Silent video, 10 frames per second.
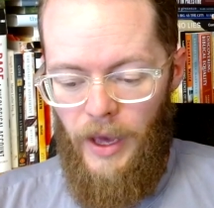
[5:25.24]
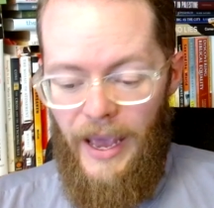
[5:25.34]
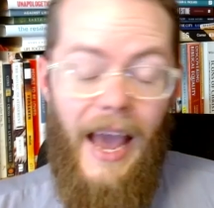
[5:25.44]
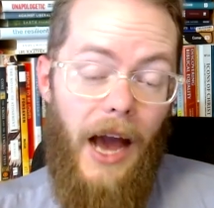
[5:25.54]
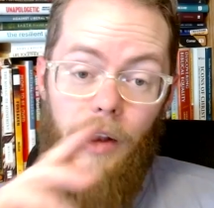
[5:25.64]

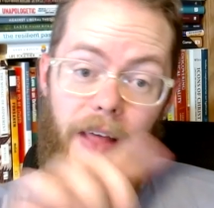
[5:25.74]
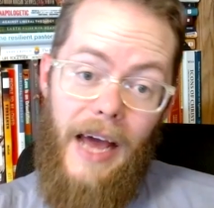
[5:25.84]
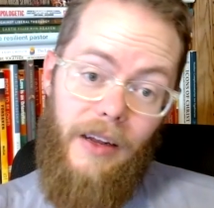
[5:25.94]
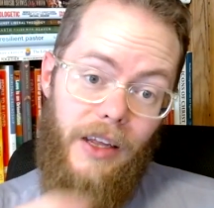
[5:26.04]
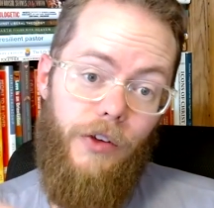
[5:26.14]
And
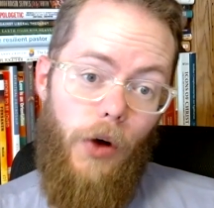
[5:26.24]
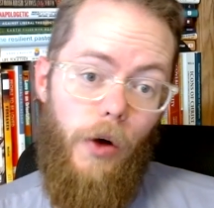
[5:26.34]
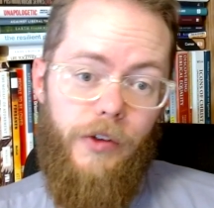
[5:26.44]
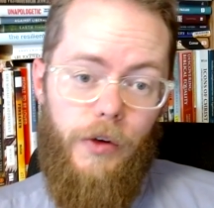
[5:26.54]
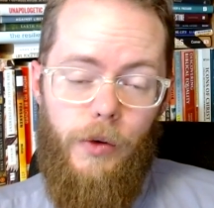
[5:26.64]
that leads
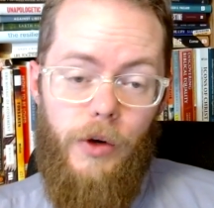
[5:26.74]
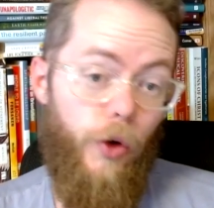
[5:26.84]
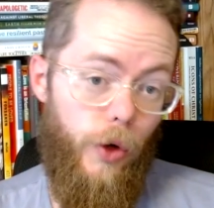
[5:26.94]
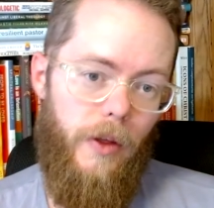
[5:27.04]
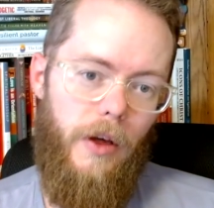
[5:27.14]
also to another
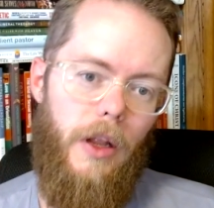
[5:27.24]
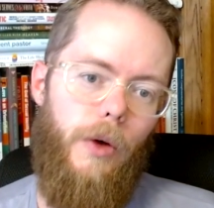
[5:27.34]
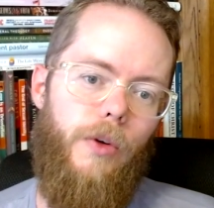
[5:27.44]
good thing I like,